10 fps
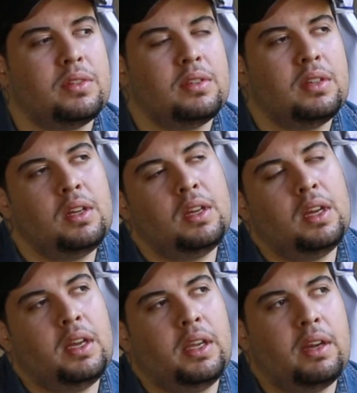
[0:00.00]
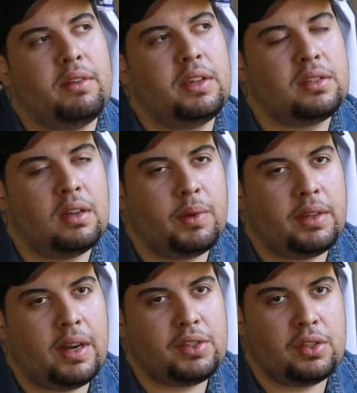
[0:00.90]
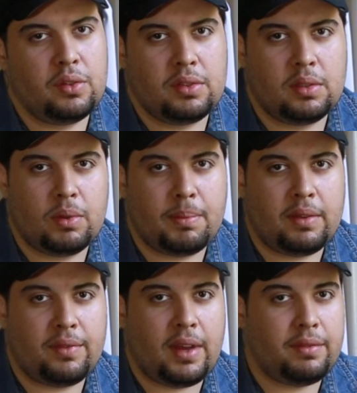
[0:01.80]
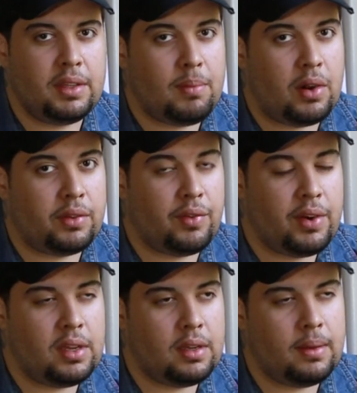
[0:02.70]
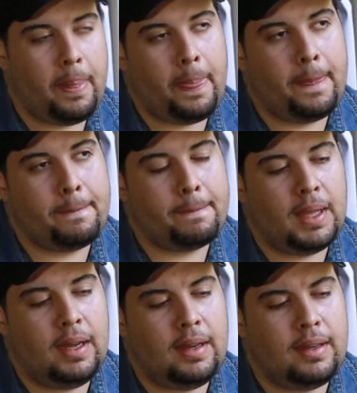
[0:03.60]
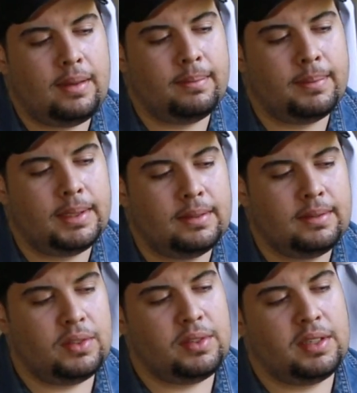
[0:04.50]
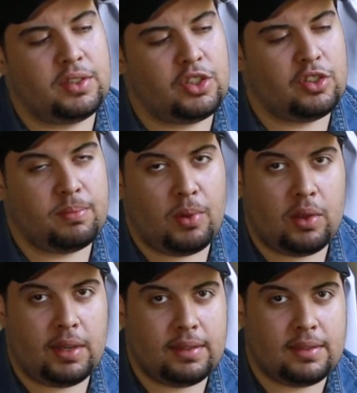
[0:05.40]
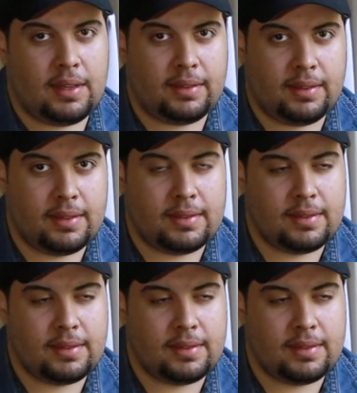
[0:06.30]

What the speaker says: I was curious on whether I should use it with my 5D Mark III. But using a small lens like